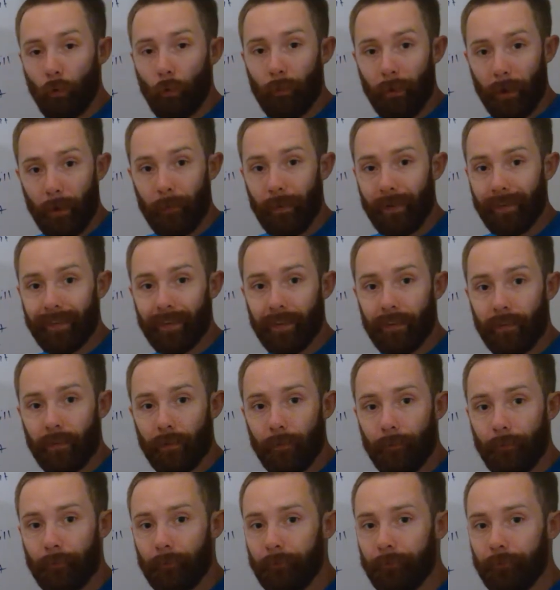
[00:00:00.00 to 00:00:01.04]
be emitted.
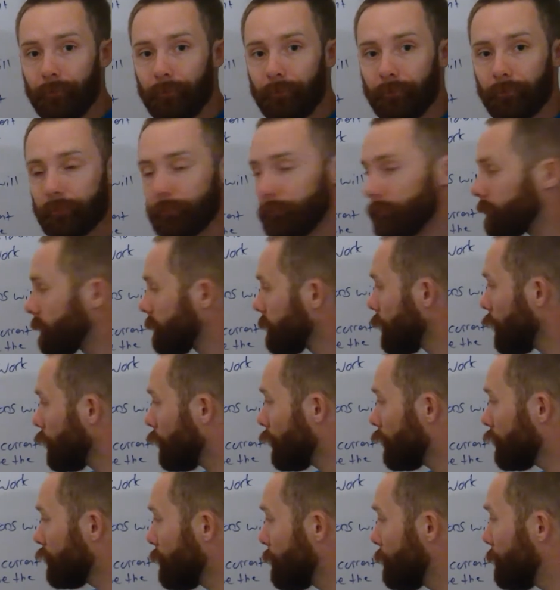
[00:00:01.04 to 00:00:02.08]

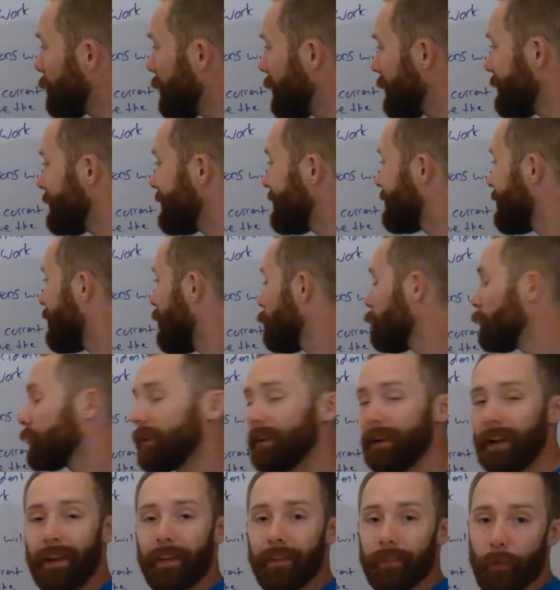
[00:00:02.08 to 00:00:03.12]
Question B.
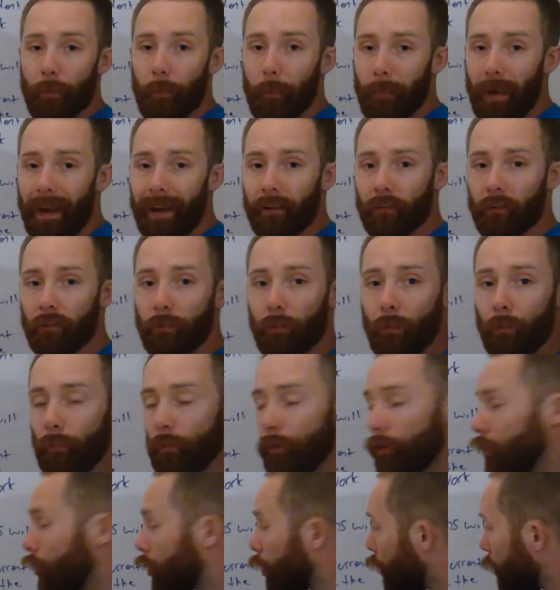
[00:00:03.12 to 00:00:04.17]
Calculate the
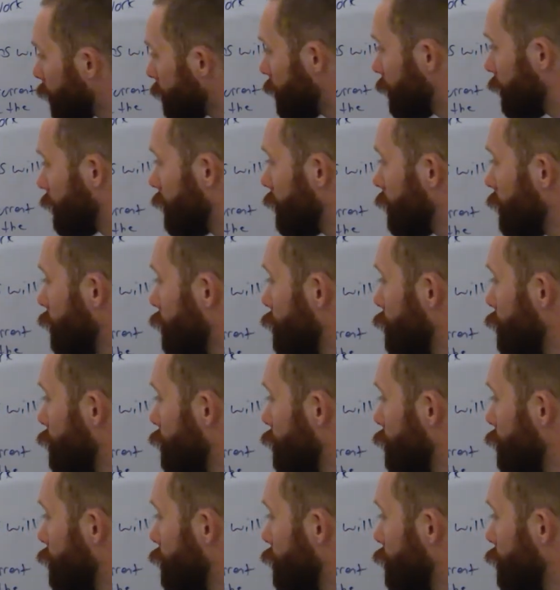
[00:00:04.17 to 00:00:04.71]
maximum current